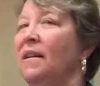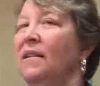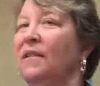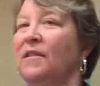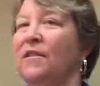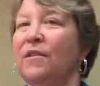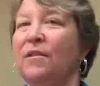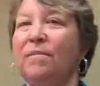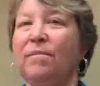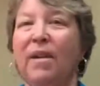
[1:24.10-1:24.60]

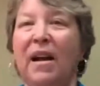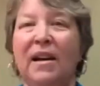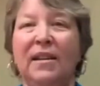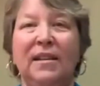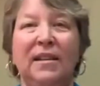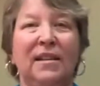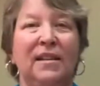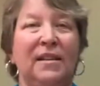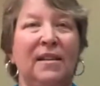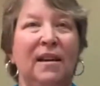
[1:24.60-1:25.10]
Turn back to
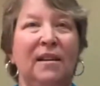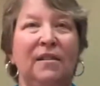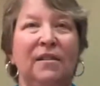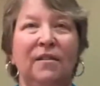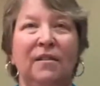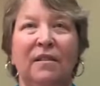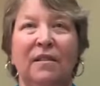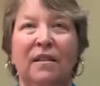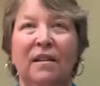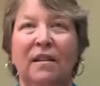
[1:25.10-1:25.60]
the
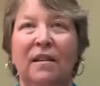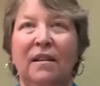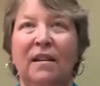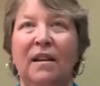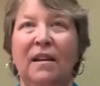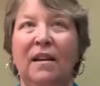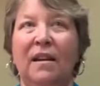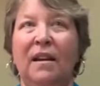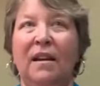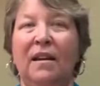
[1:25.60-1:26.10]
center
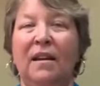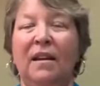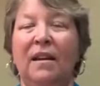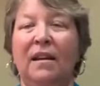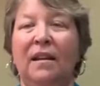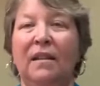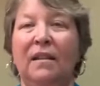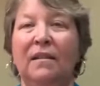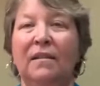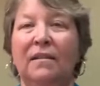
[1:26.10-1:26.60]
and inhale.